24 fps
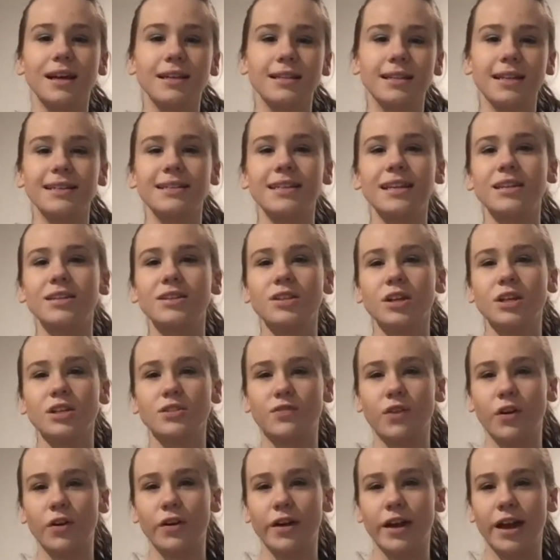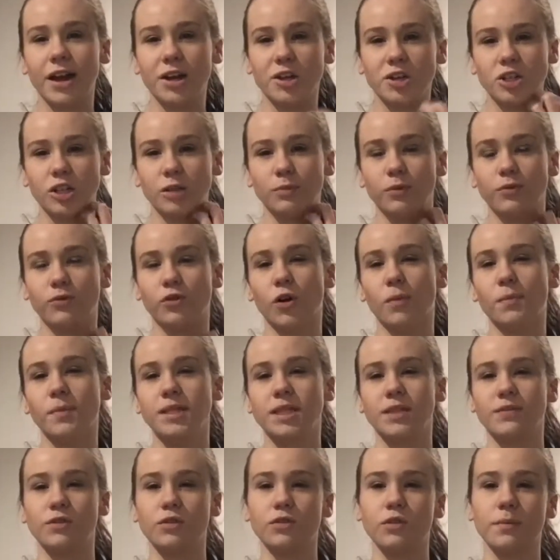Zenzenzo's variational
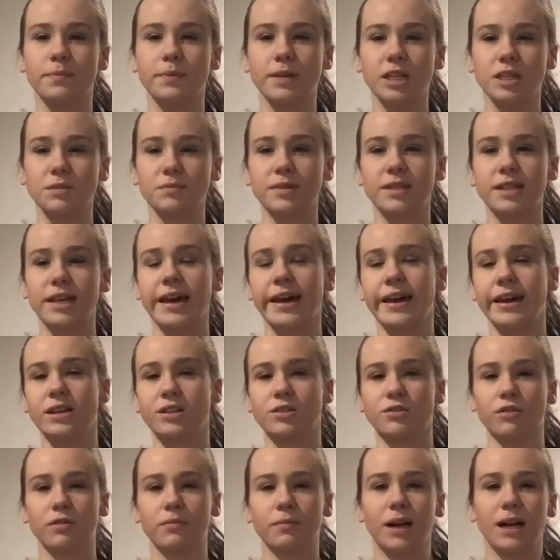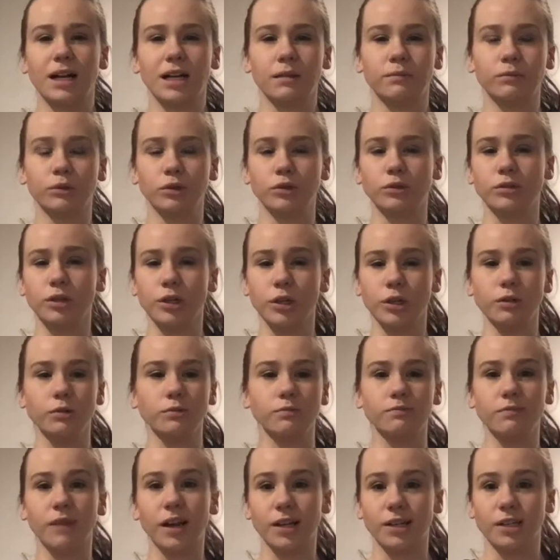performance of Euripides' Medea is a remarkable, though
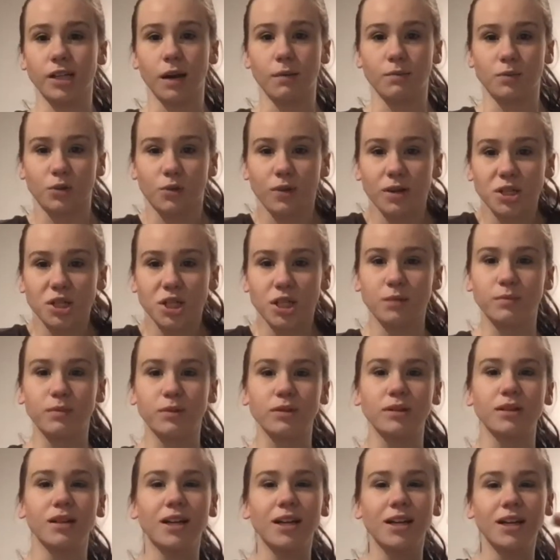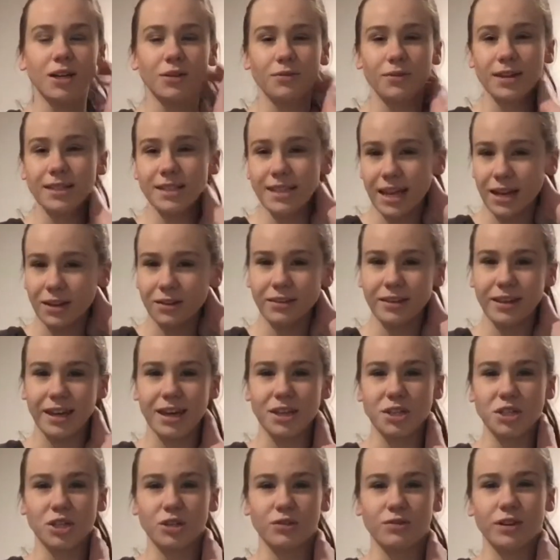at times questionable, retake on the
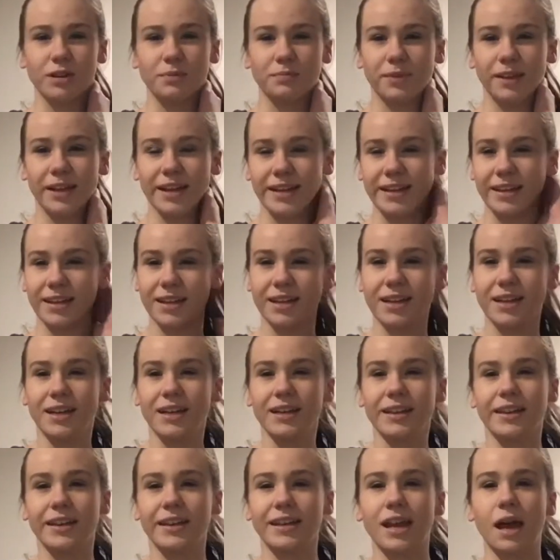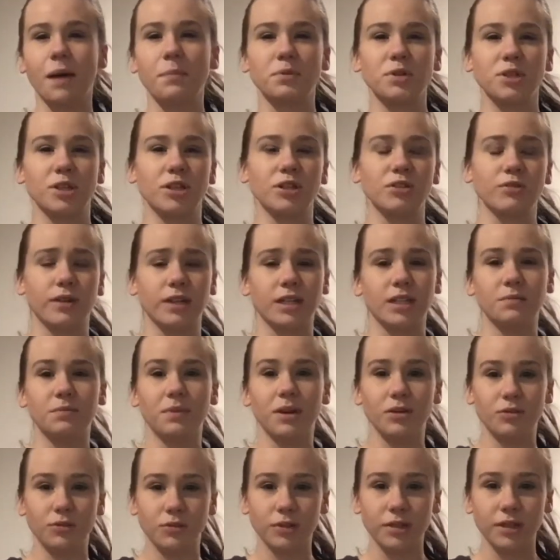ancient Greek play. The adaptation, directed
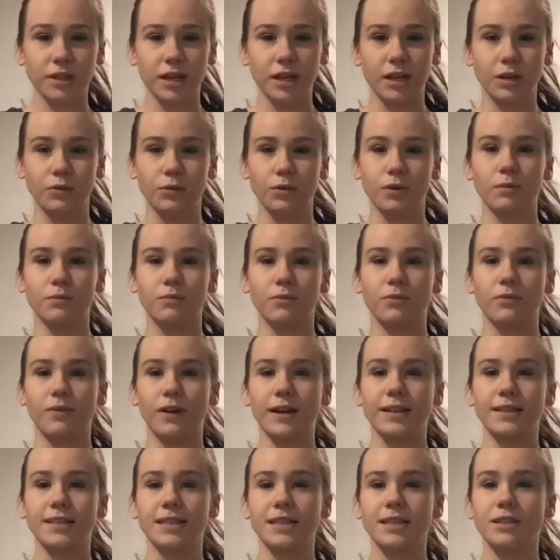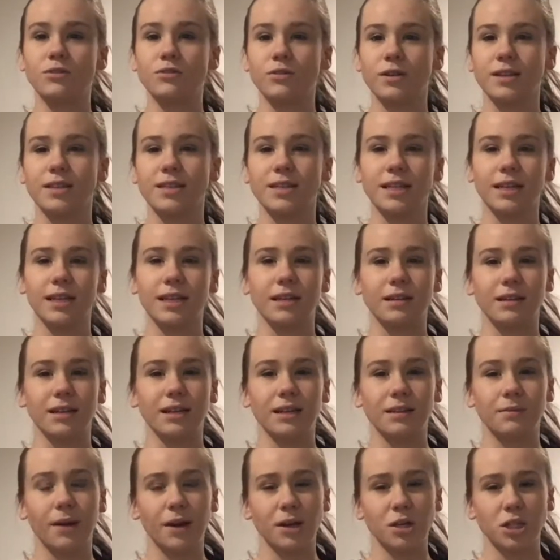by Drew Kindren, provides an interesting and
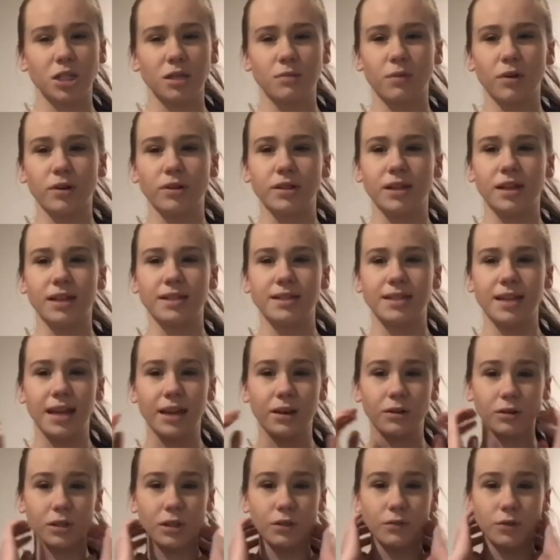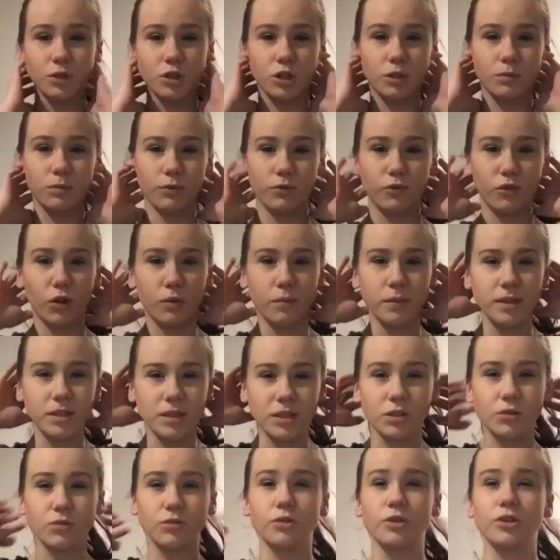partially modernised take on the original performance,
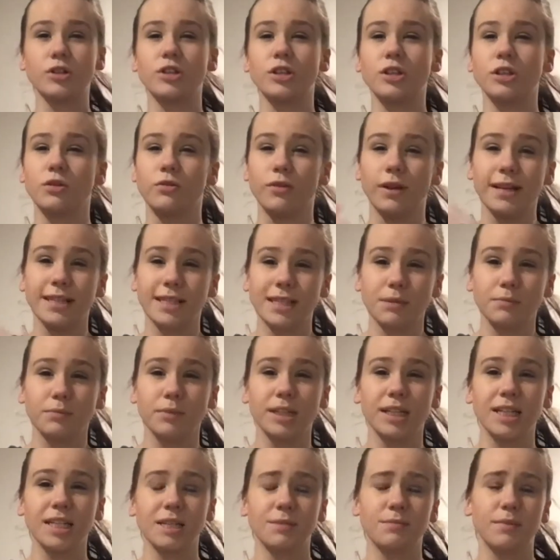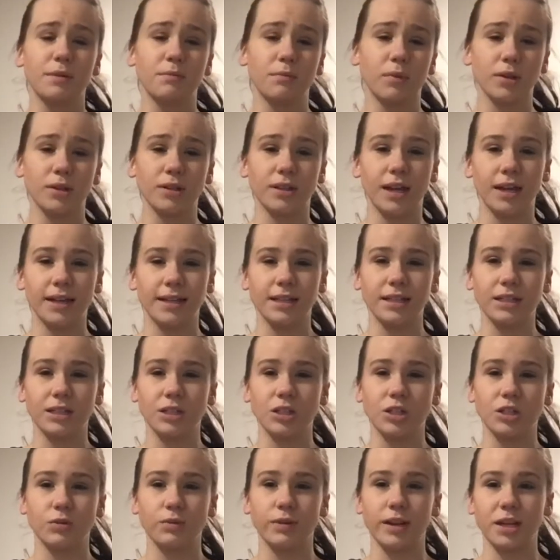introducing great symbolism and modern
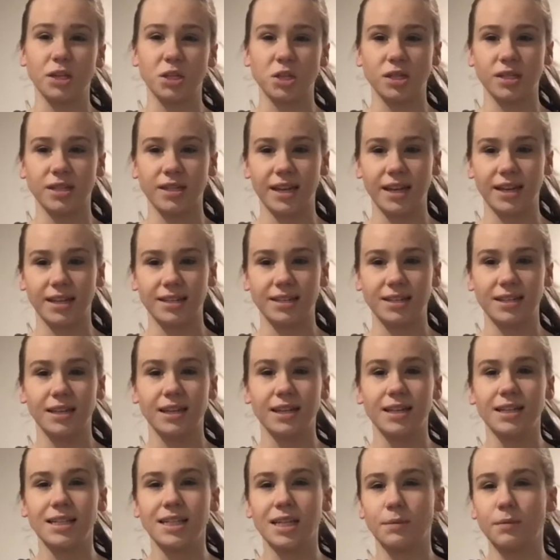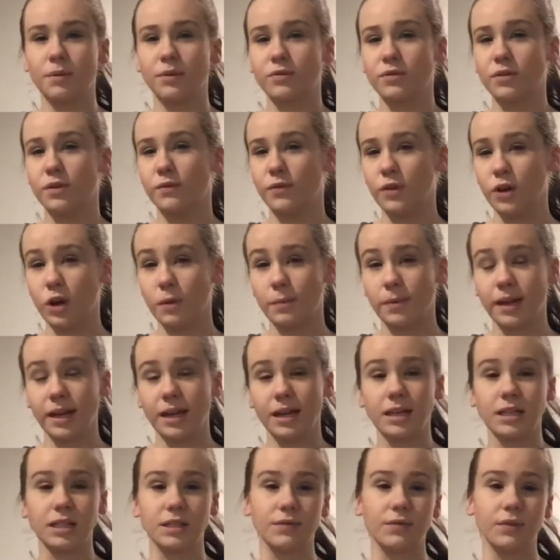ideals to an ancient text, stemming from the very
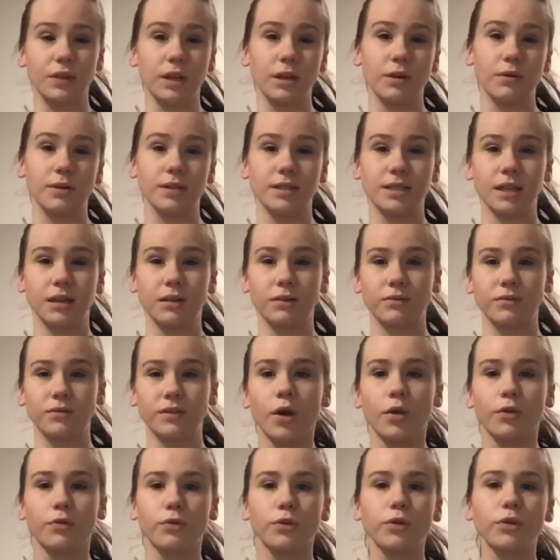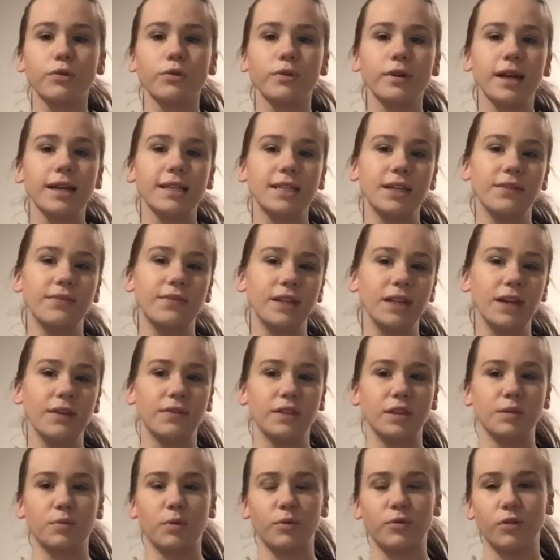beginnings of theatre itself. Through the creativity of
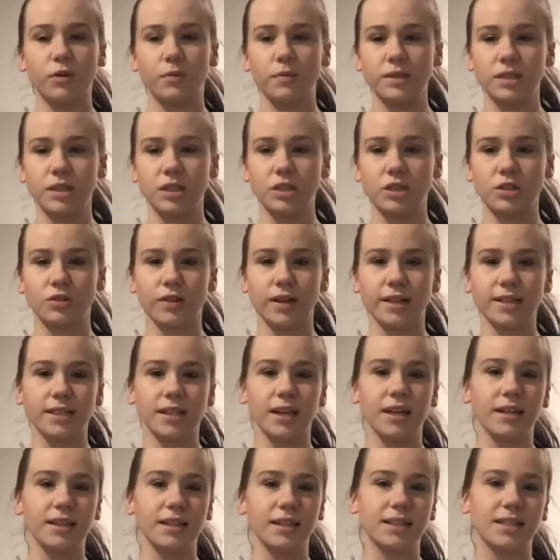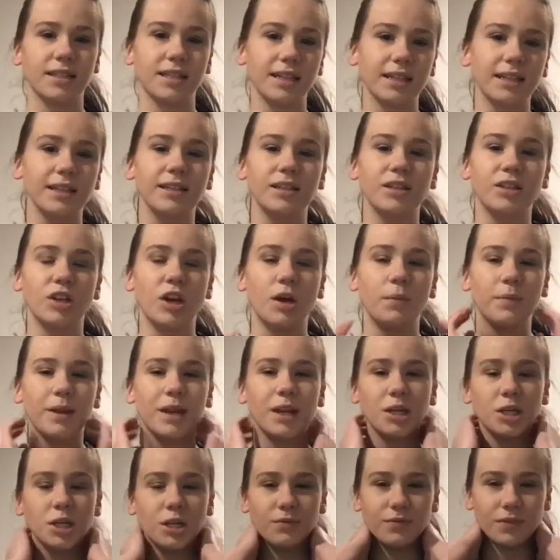the performance's director and the skill and
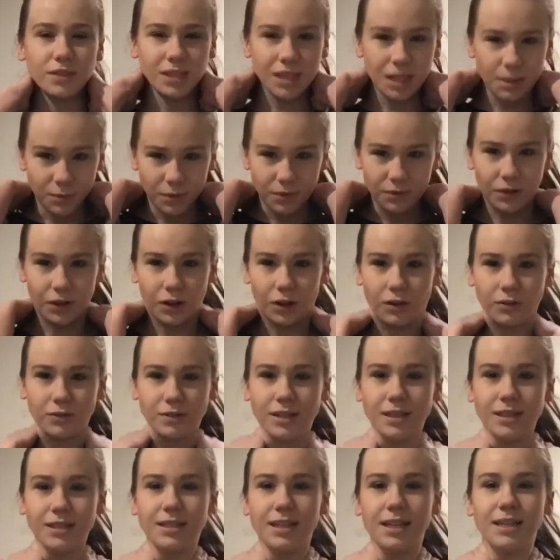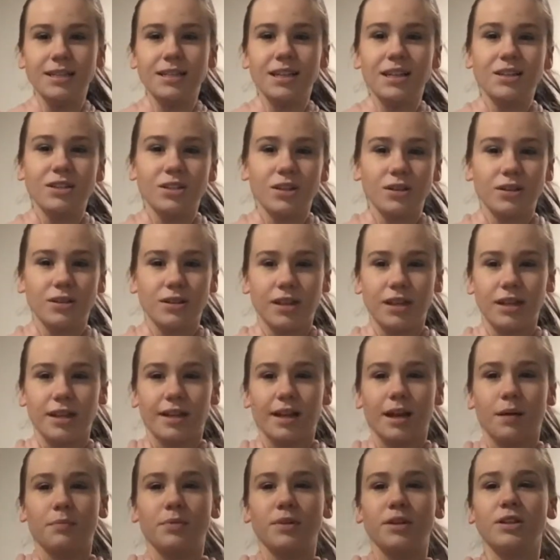determination of the team involved, Zenzenzo Theatre
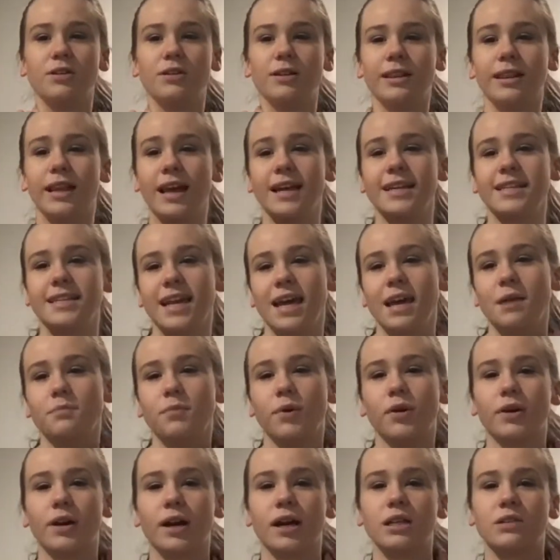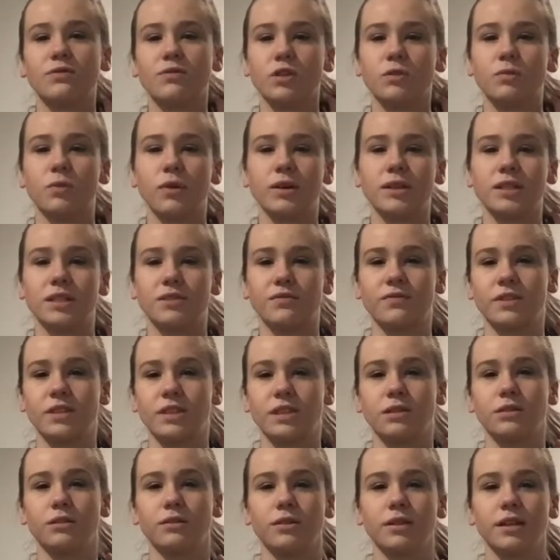Company utilised Anne Bogart's viewpoints of
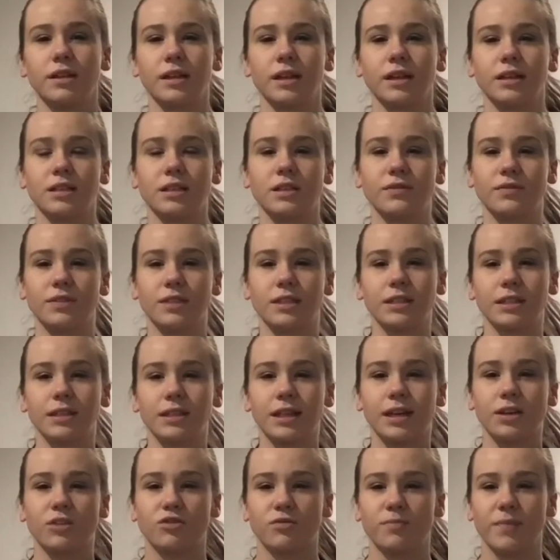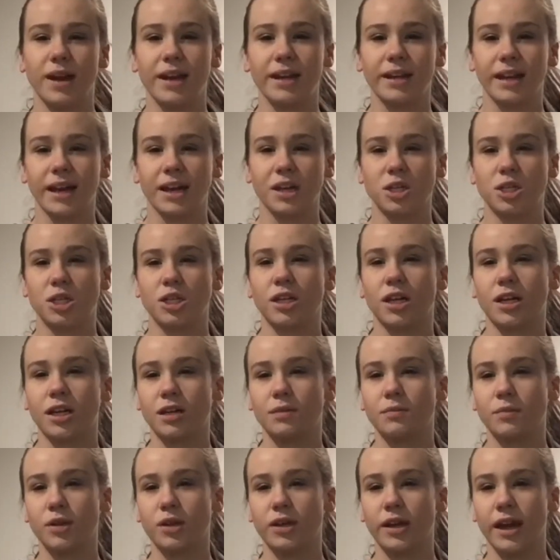physical theatre to facilitate dramatic action and
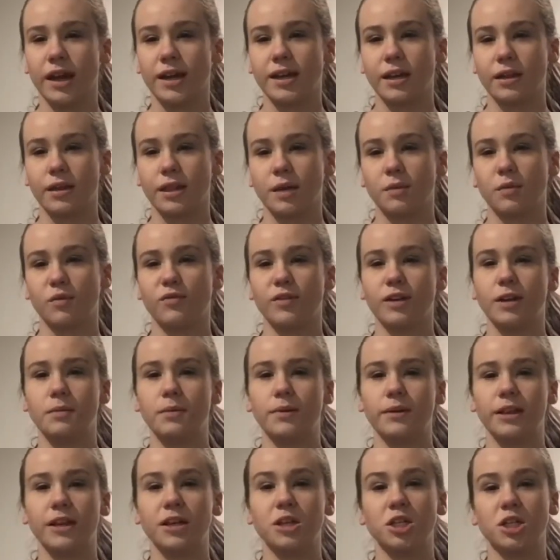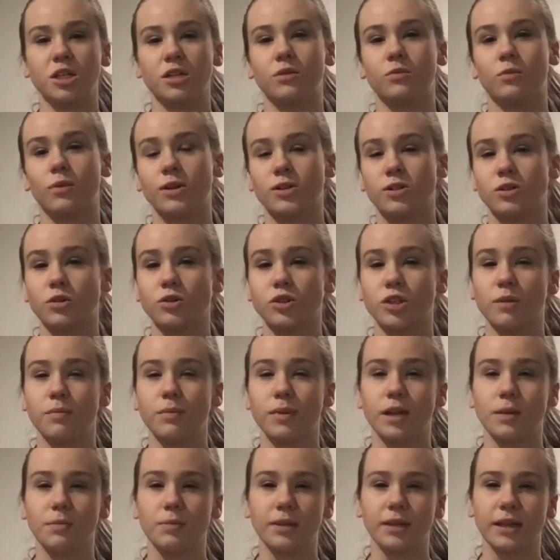communicate a theme of manipulation, whilst also
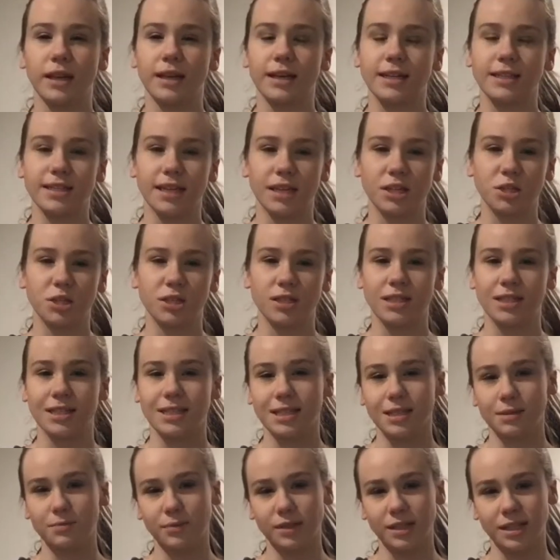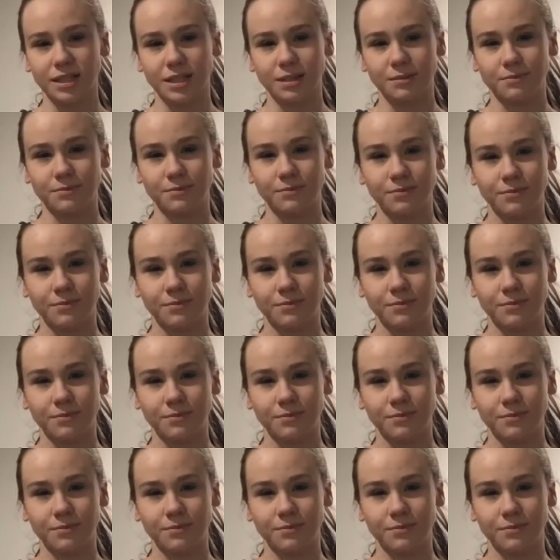manipulating tensions and symbolism.